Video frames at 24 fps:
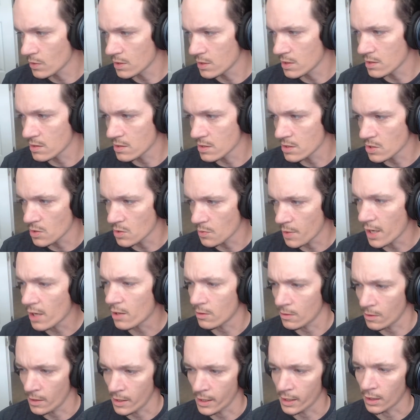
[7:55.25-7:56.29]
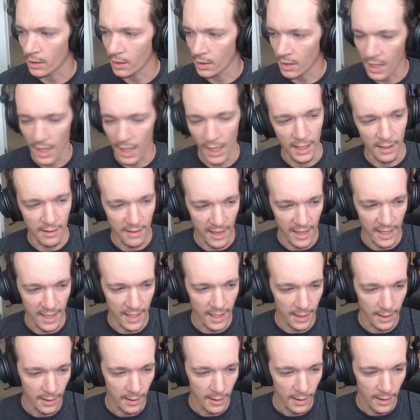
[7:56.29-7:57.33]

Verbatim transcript: this is about. Like, can it take it?